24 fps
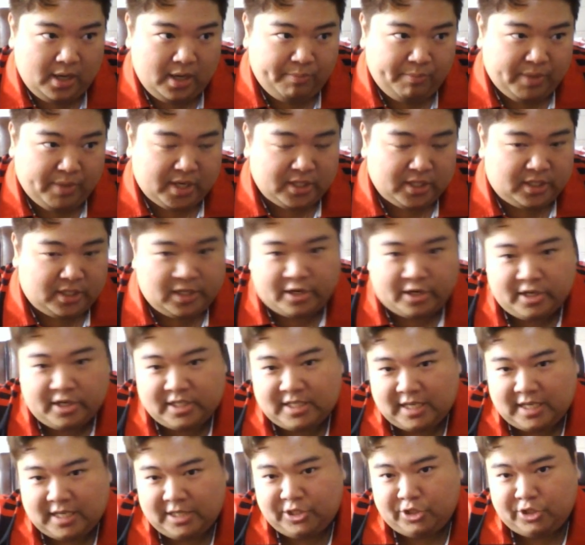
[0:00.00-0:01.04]
because they're
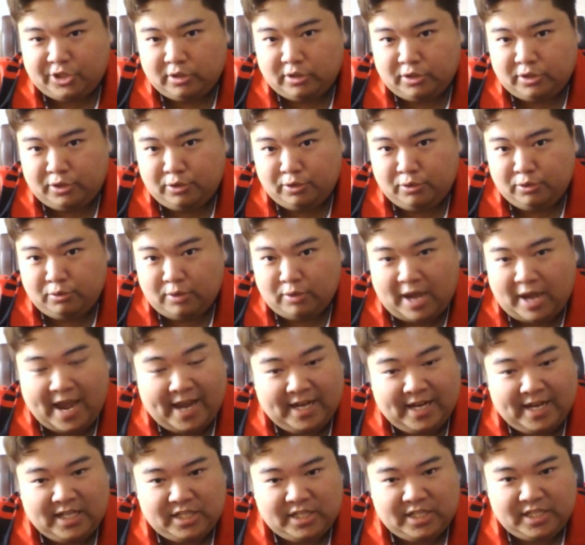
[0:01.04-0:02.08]
essential to
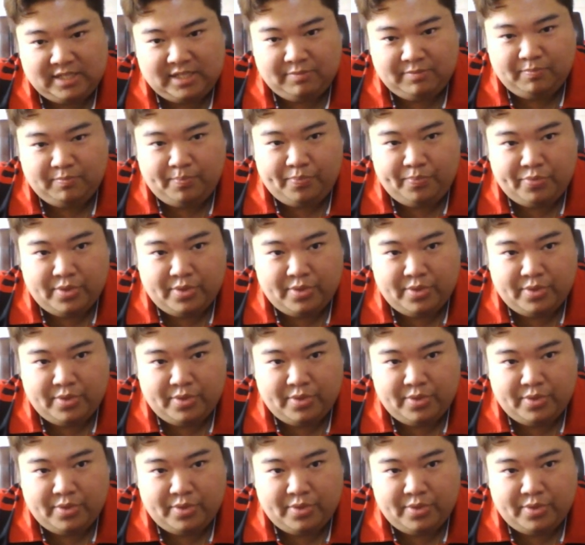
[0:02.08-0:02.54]
any team,